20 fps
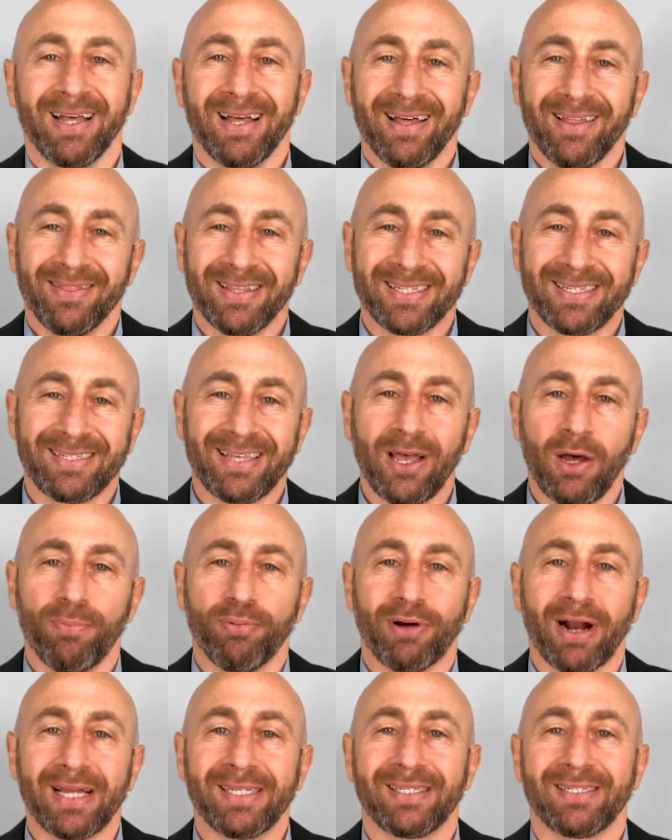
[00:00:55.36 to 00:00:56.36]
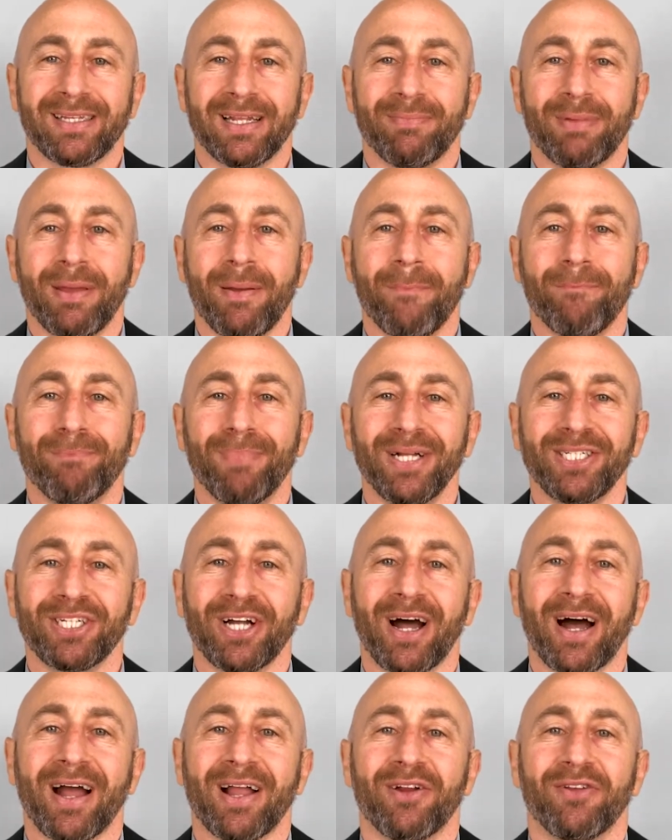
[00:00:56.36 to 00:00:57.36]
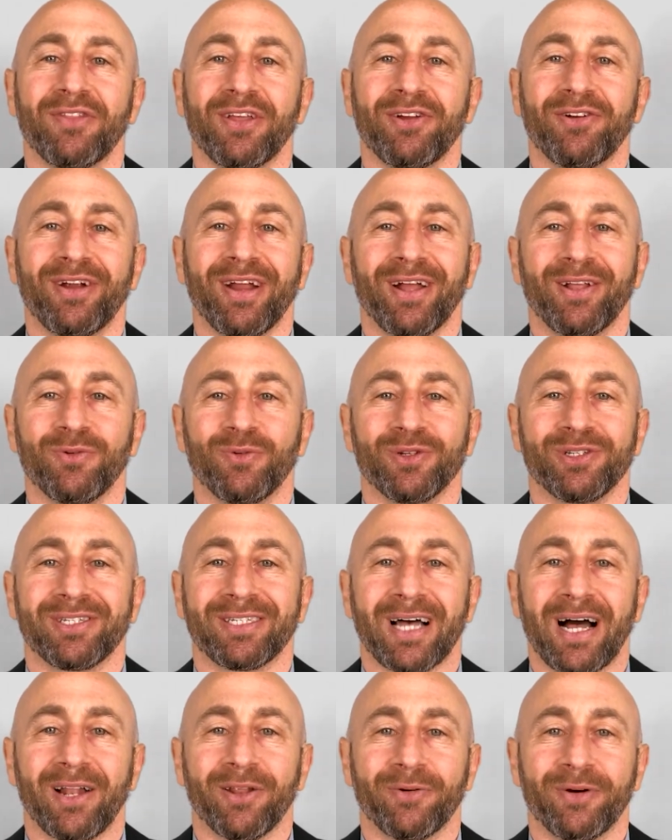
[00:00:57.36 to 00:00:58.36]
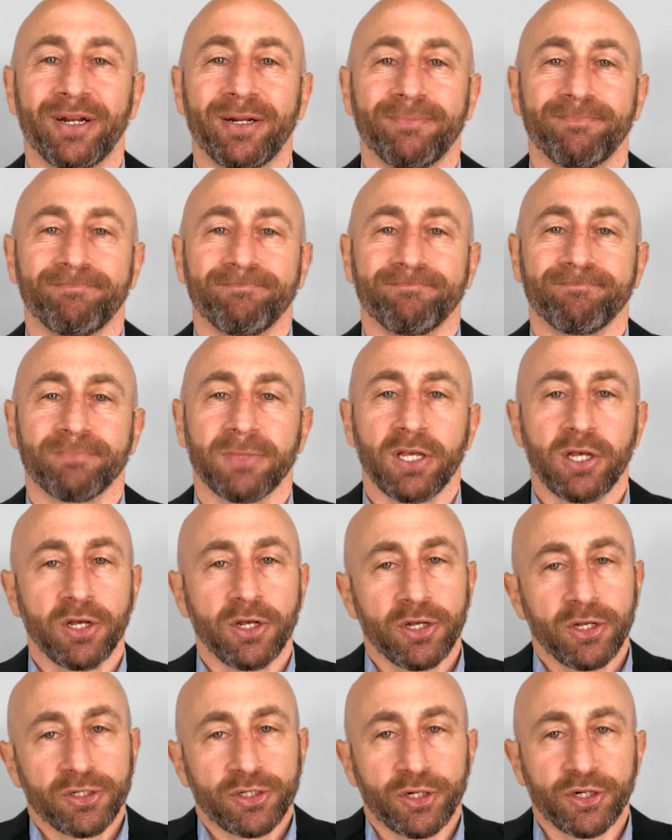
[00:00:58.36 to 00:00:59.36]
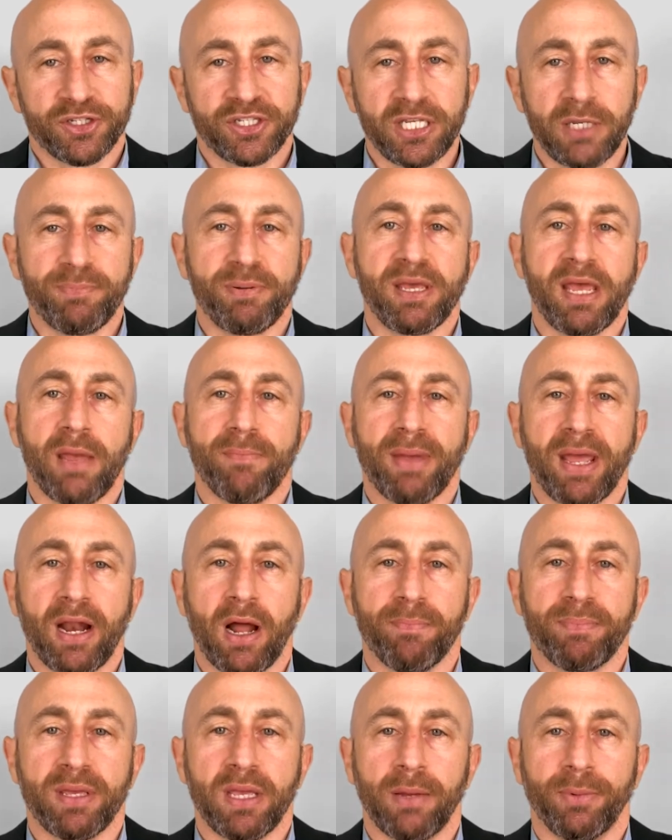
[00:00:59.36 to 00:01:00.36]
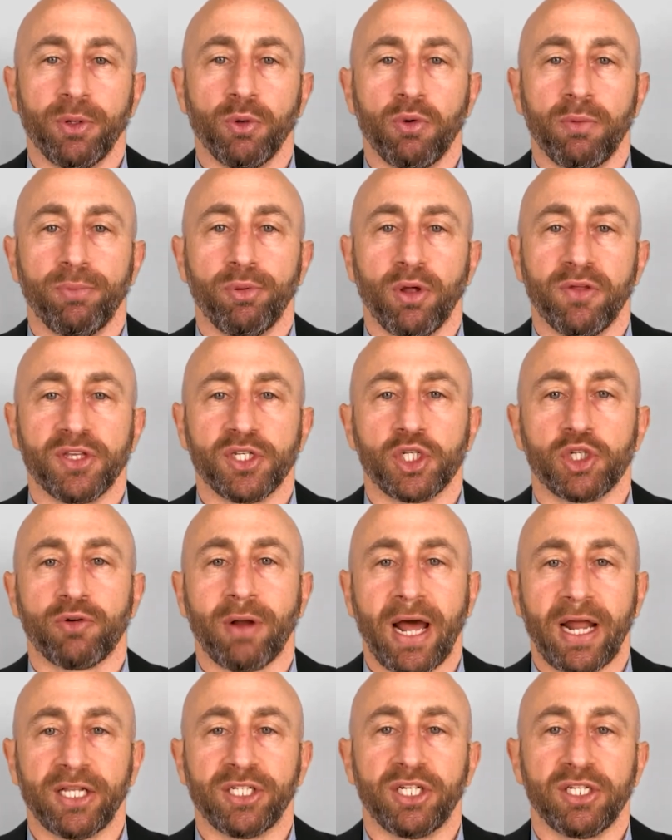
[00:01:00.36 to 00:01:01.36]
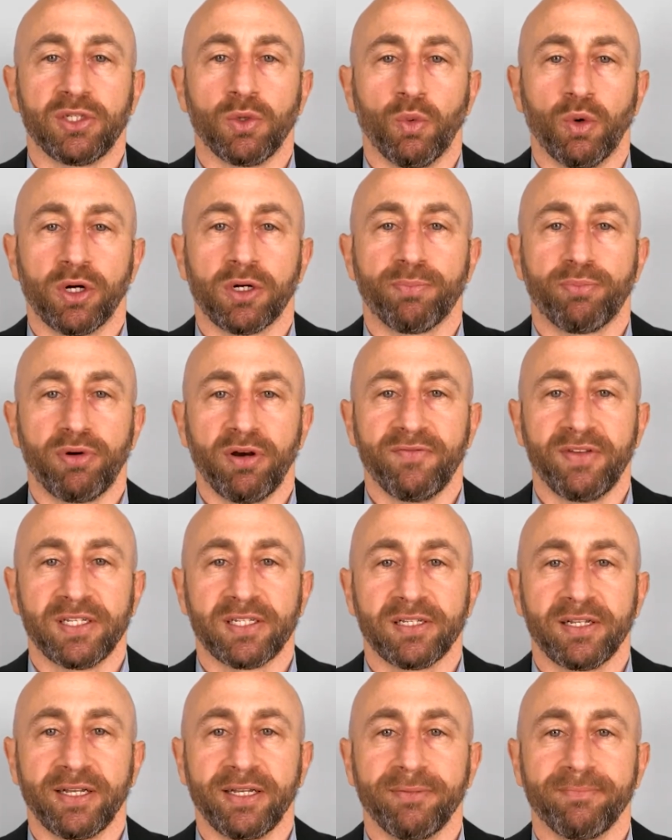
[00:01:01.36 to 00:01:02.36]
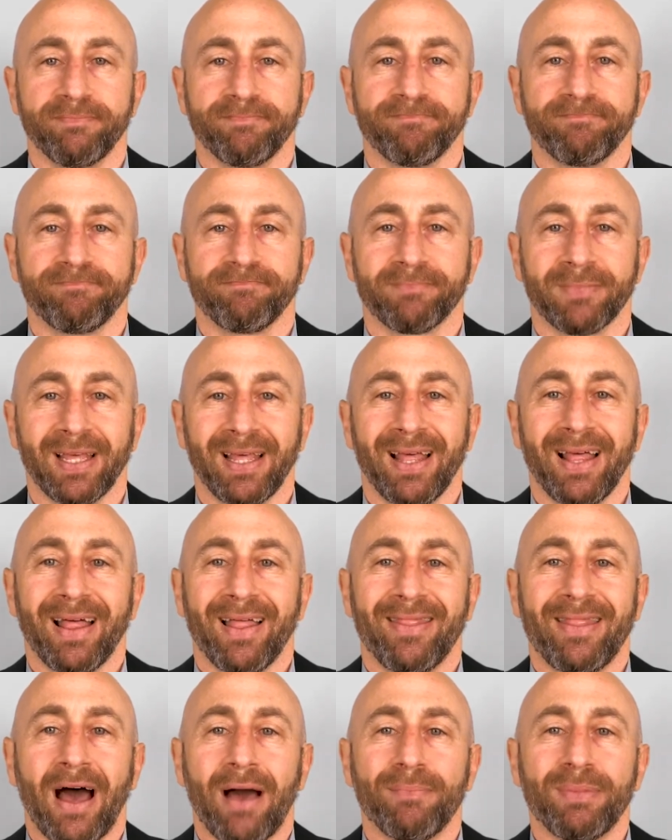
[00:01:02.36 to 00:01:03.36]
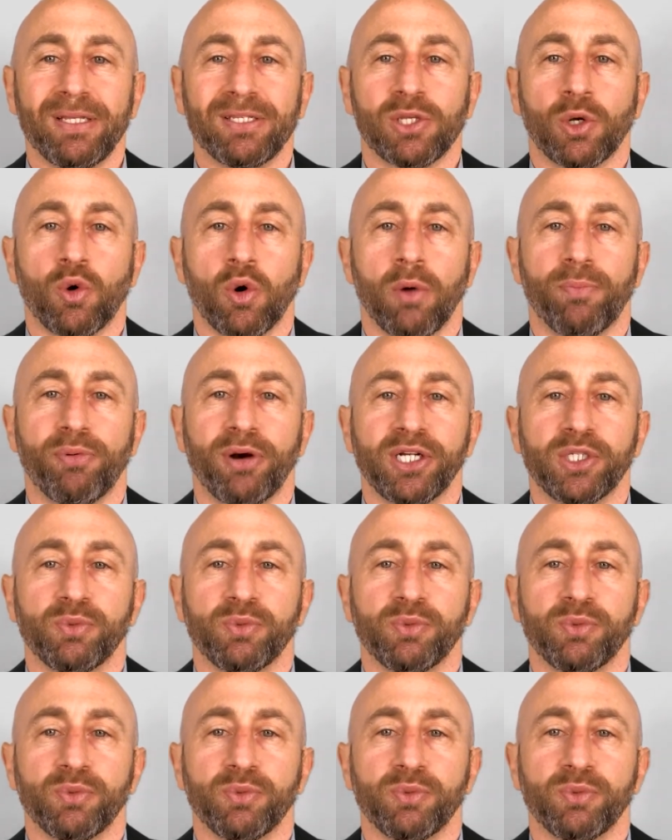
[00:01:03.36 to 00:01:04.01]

The sale price is going to be much higher than your annual salary. So your CPA may not be able to employ the strategies that worked previously. That means the corporation